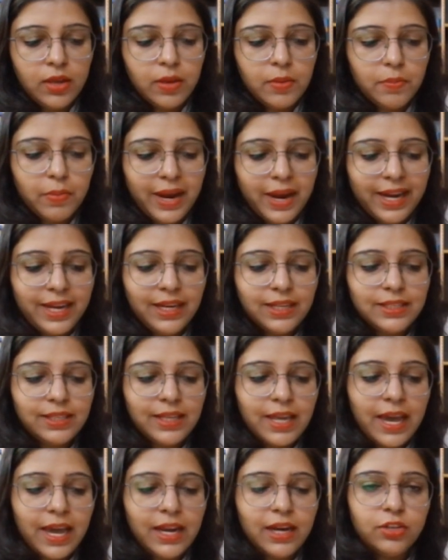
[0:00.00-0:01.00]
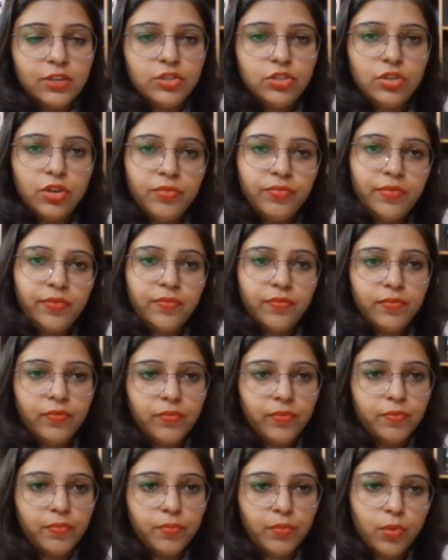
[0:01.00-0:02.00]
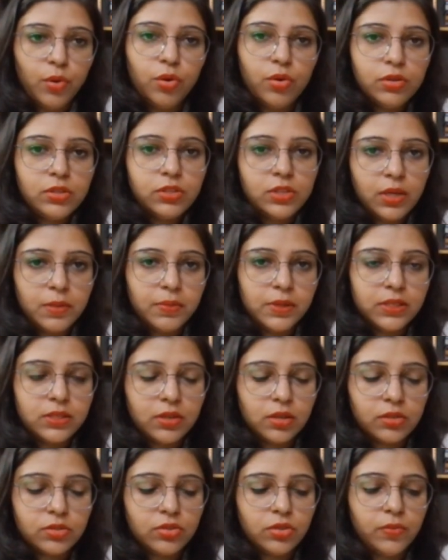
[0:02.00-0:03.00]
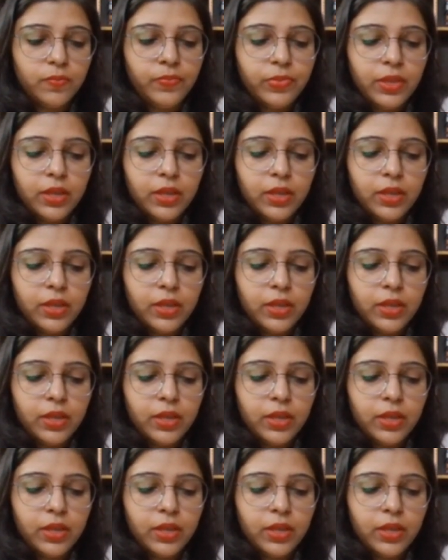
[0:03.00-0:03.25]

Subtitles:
minus energy of most stable structure.